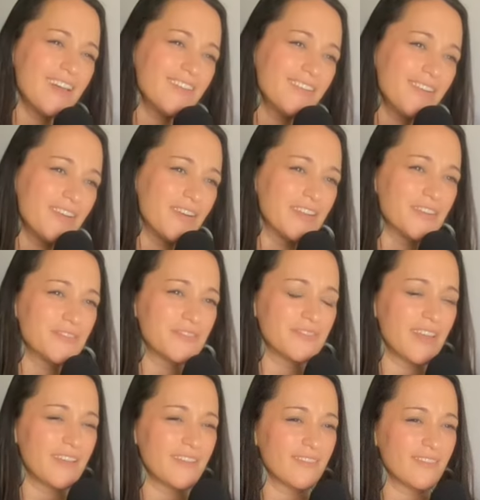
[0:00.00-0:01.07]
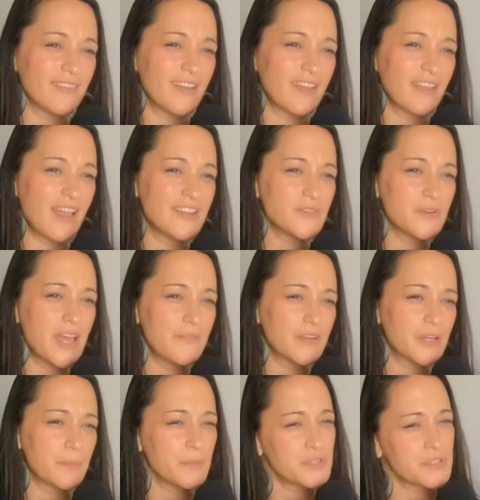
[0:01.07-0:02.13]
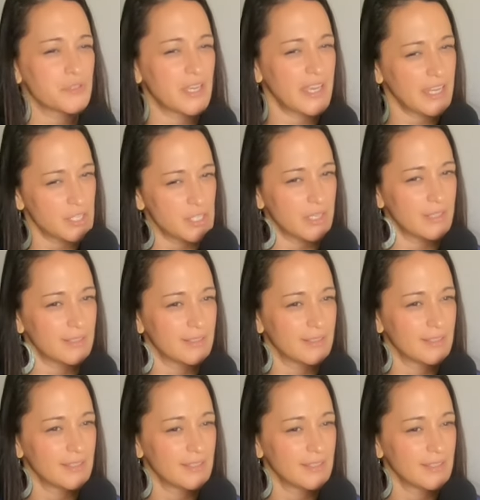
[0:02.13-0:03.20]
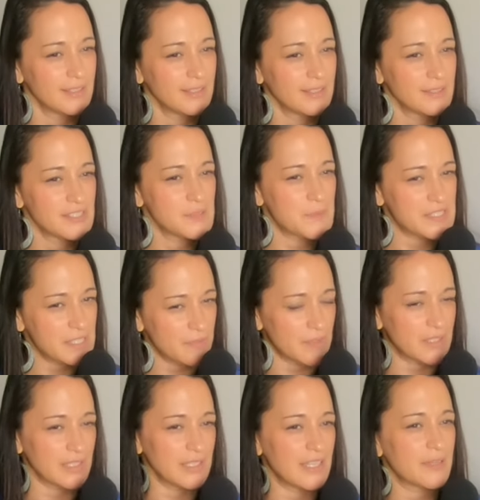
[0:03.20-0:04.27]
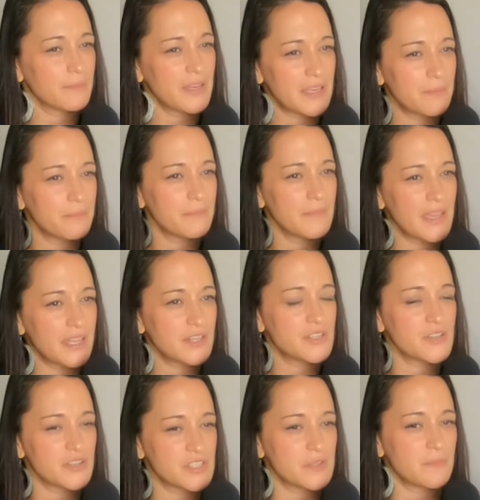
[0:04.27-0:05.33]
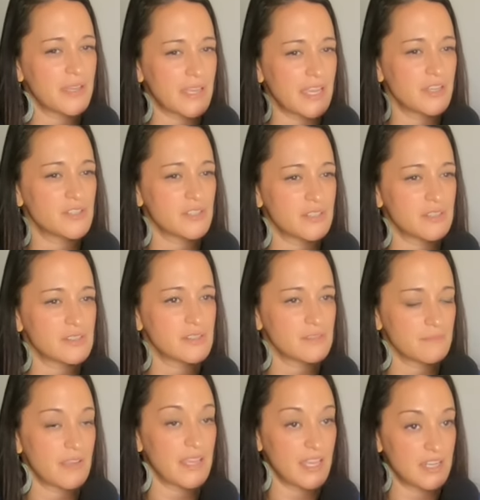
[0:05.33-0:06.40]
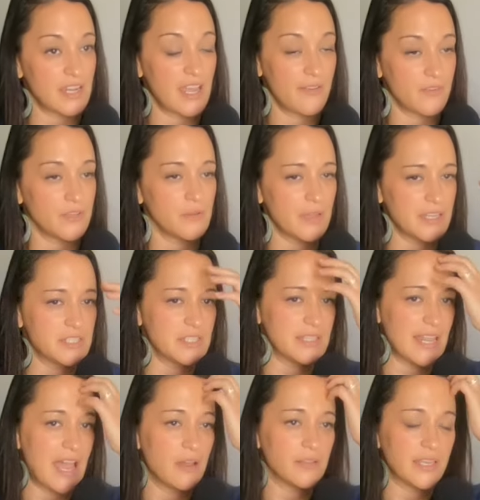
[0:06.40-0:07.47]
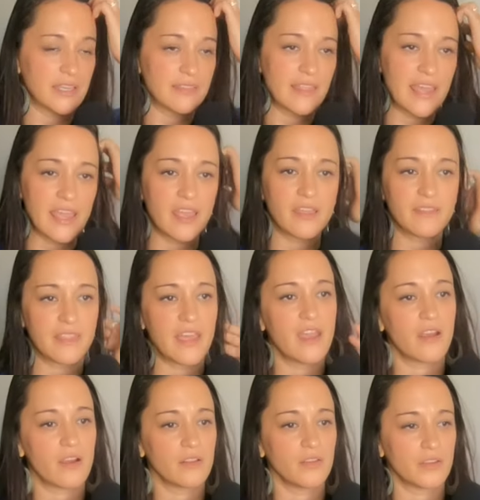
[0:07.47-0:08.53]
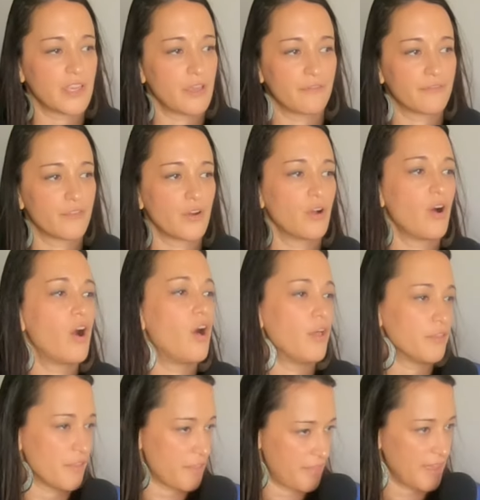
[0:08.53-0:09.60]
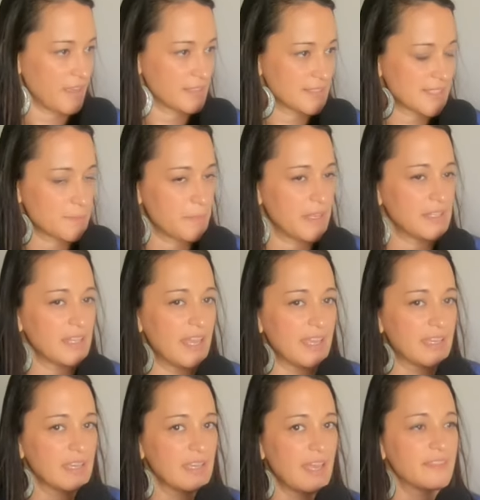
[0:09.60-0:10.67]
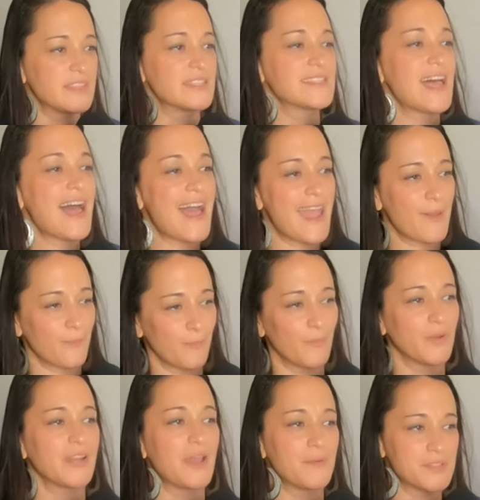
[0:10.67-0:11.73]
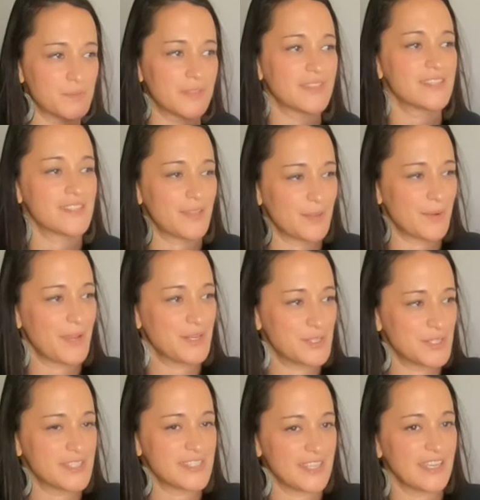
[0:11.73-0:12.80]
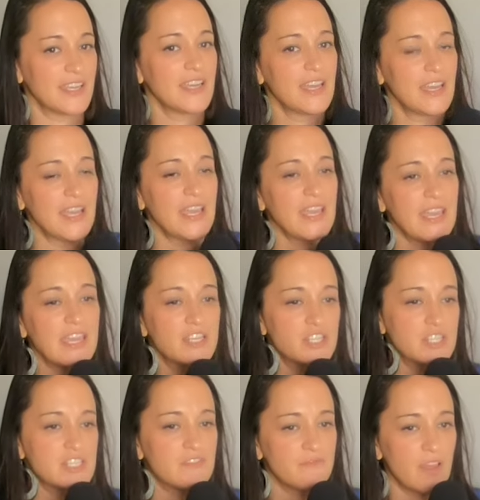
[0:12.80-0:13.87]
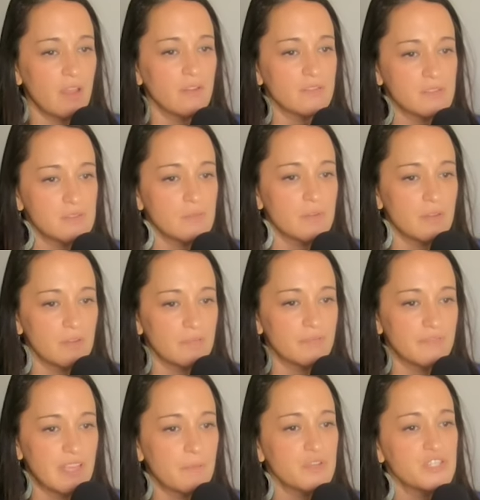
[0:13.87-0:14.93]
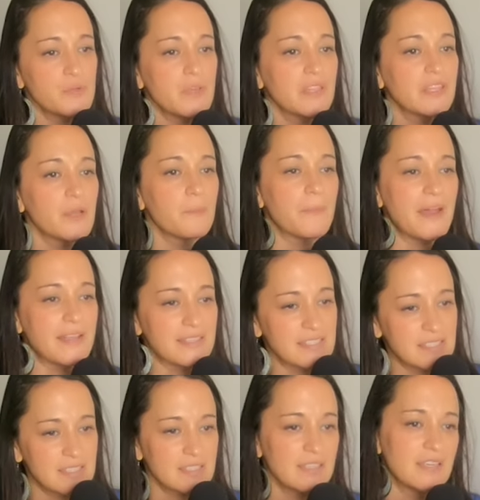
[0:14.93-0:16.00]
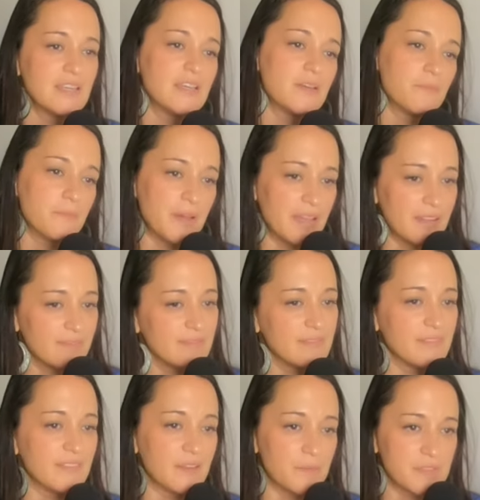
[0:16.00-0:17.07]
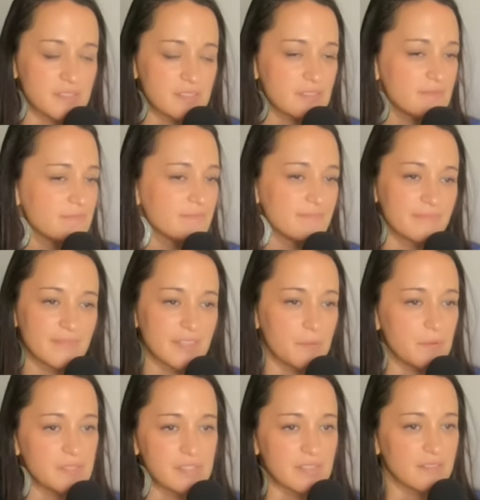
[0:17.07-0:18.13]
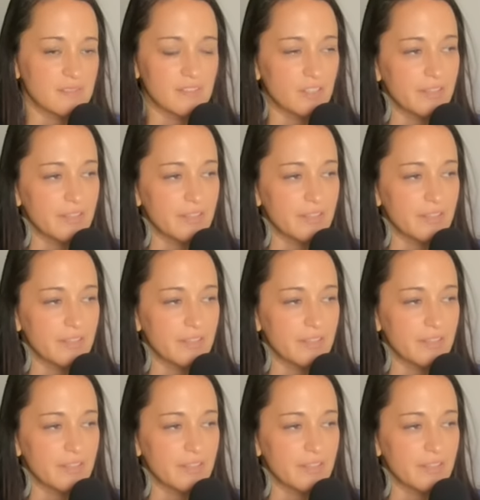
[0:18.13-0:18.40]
don't know I don't I don't I don't have a commercial agent specifically like my managers and my agents my ag- I have a new agent now like they they are looking for all the things yeah. but like at the time when I was with this other agency it just felt sort of they were doing their best but it was it wasn't good